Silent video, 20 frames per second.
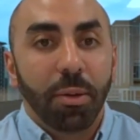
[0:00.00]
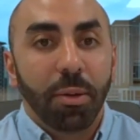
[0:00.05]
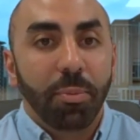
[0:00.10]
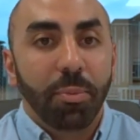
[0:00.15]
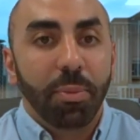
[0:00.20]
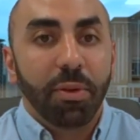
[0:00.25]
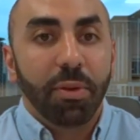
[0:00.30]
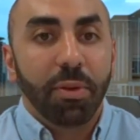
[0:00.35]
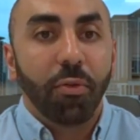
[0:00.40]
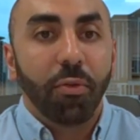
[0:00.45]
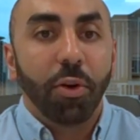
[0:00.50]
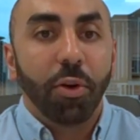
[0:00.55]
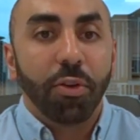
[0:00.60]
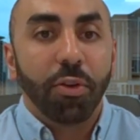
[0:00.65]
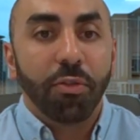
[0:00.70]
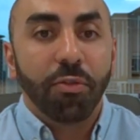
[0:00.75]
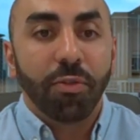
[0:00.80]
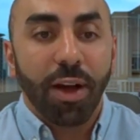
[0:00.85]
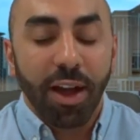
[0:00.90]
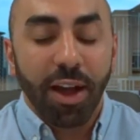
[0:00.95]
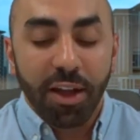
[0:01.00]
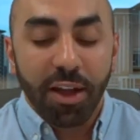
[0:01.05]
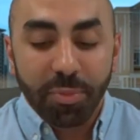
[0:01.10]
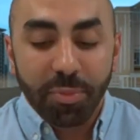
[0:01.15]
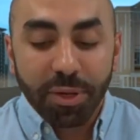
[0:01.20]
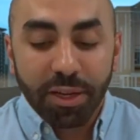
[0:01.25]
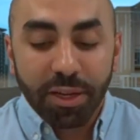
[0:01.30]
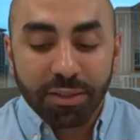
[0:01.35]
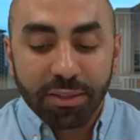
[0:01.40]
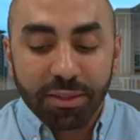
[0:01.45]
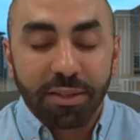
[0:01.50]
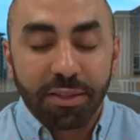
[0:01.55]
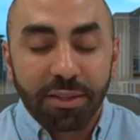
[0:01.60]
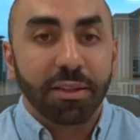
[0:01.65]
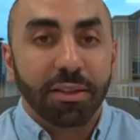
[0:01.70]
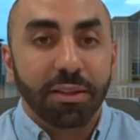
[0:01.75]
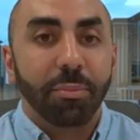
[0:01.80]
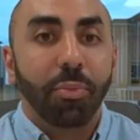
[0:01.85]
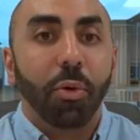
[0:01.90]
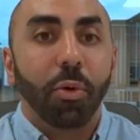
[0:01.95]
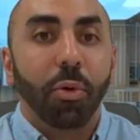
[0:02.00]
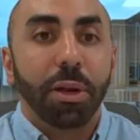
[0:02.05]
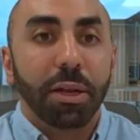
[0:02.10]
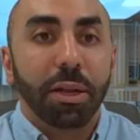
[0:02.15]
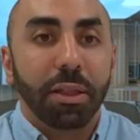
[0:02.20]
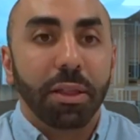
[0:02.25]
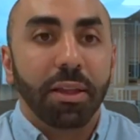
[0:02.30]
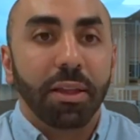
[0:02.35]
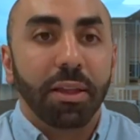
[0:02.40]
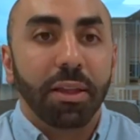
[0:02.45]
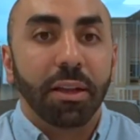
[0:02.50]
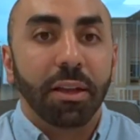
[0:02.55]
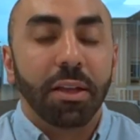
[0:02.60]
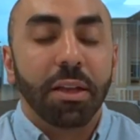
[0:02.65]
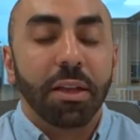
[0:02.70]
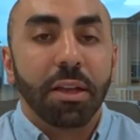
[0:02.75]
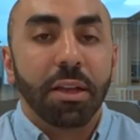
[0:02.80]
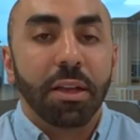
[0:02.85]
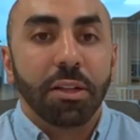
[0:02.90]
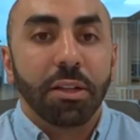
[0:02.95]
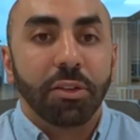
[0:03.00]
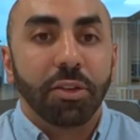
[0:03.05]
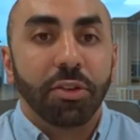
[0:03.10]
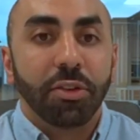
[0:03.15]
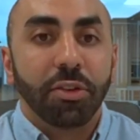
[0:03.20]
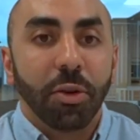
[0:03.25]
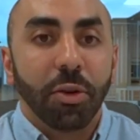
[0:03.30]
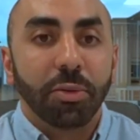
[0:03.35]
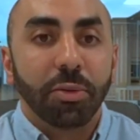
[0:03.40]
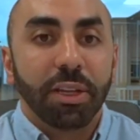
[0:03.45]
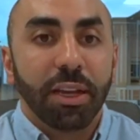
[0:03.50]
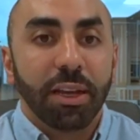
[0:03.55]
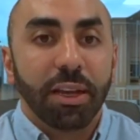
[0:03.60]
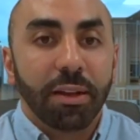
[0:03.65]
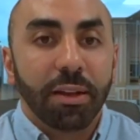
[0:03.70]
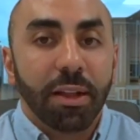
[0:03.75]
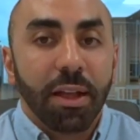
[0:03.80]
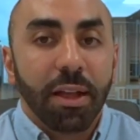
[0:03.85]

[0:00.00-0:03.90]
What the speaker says: before you file, because this is an important thing to notate.